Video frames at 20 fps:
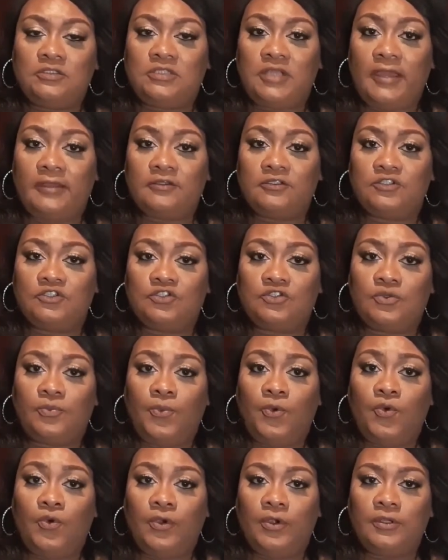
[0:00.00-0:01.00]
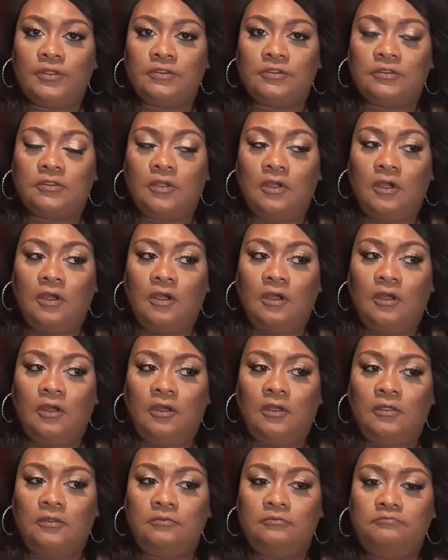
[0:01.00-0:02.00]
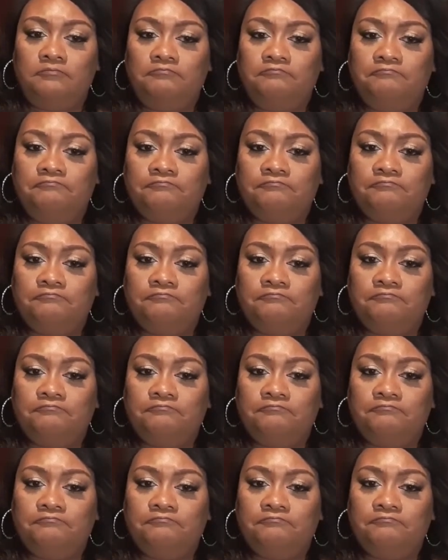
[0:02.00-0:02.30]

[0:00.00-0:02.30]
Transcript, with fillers: data to support that